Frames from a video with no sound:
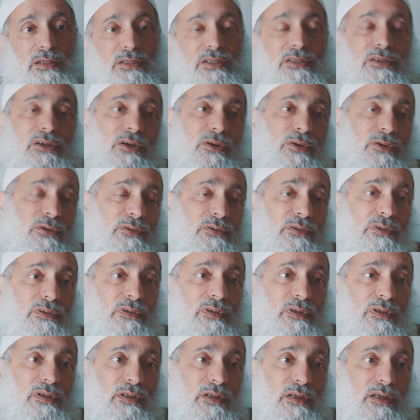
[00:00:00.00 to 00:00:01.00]

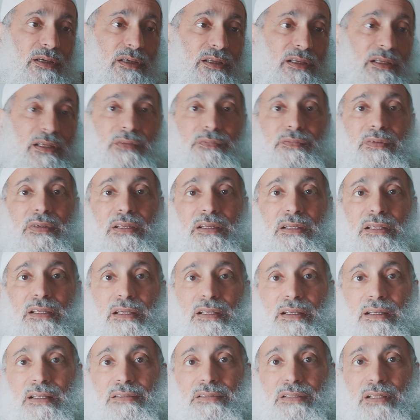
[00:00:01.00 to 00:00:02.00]
So living
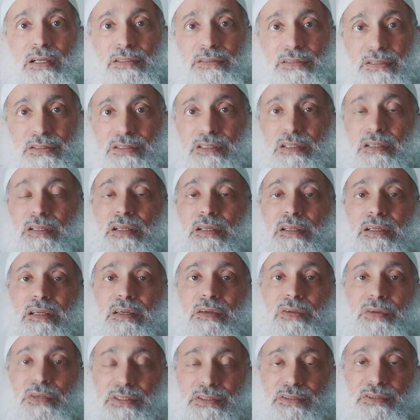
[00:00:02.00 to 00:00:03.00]
in a
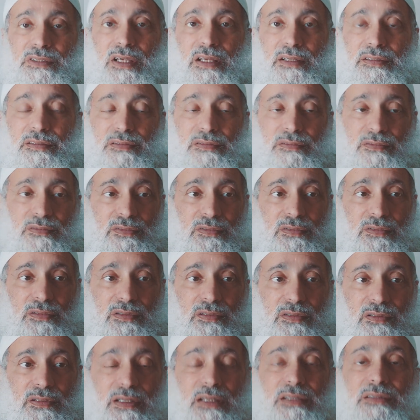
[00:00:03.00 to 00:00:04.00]
traditionally Christian
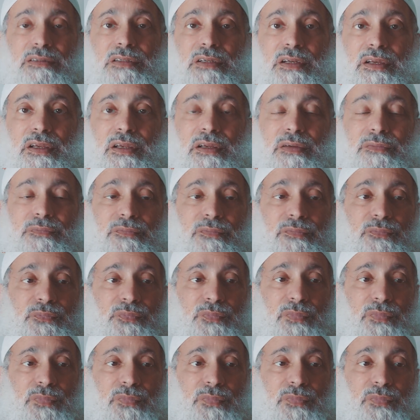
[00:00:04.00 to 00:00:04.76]
country